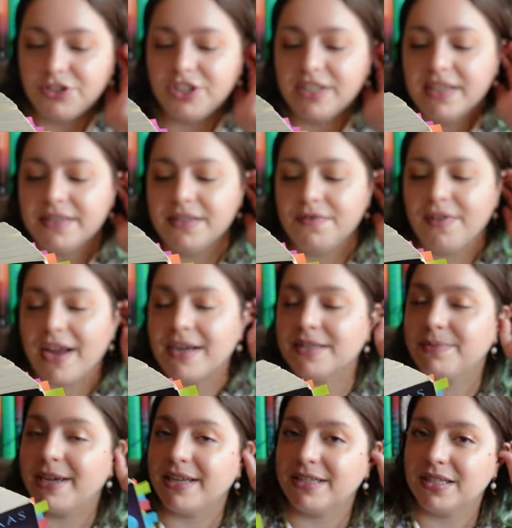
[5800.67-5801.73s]
she does in fact
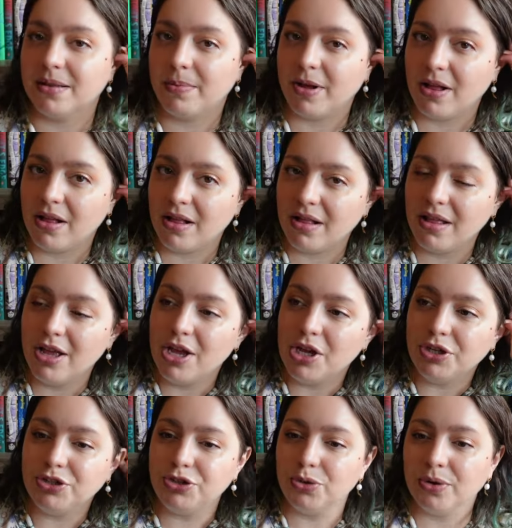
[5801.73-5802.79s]
make it to the ball.
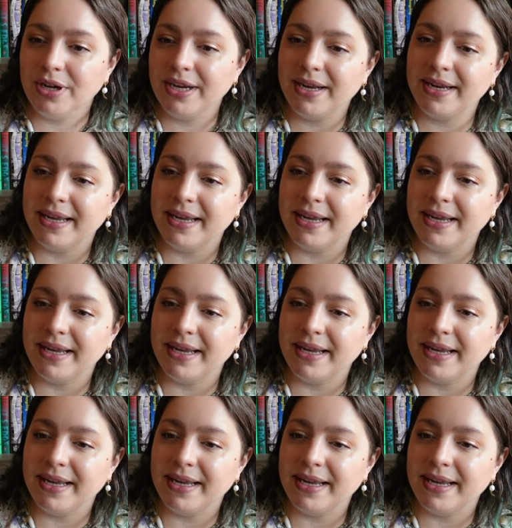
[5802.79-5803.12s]
Dorian